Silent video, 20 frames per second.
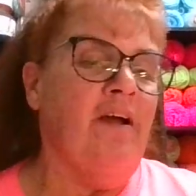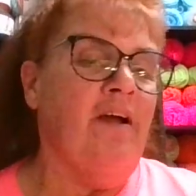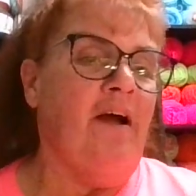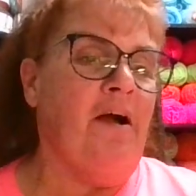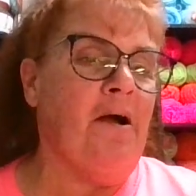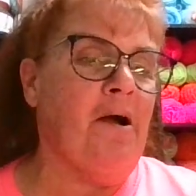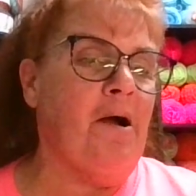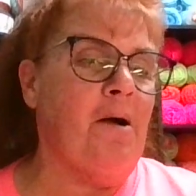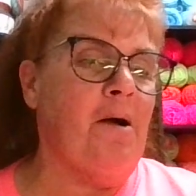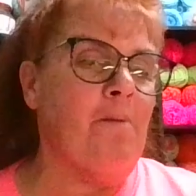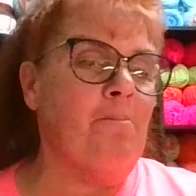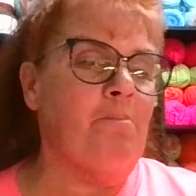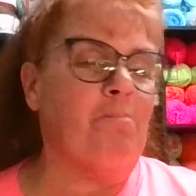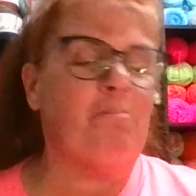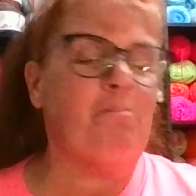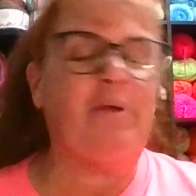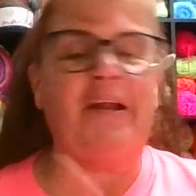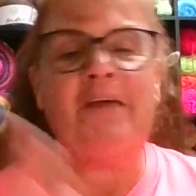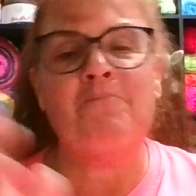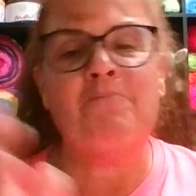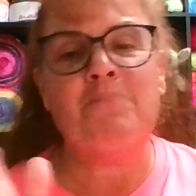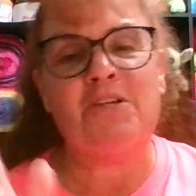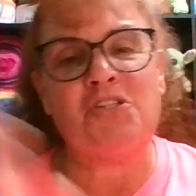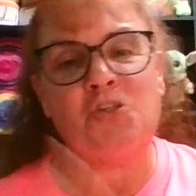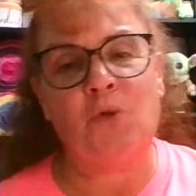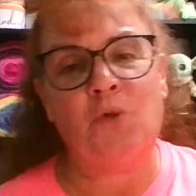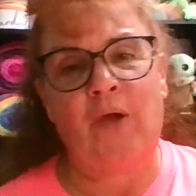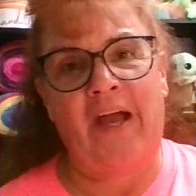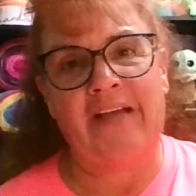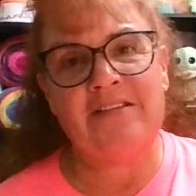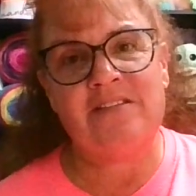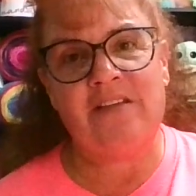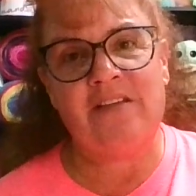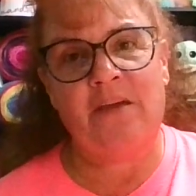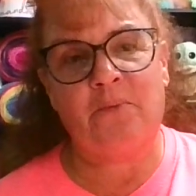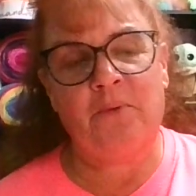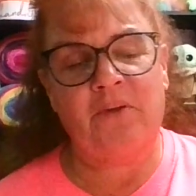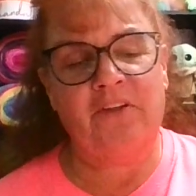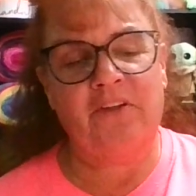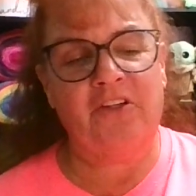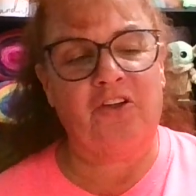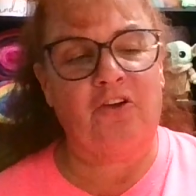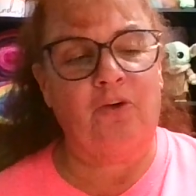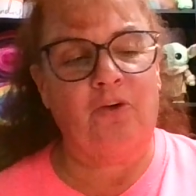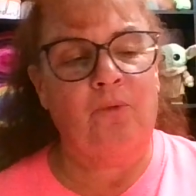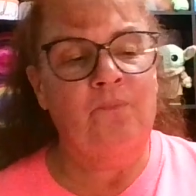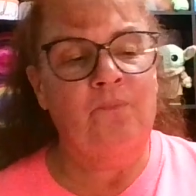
But I miss you guys. I really do.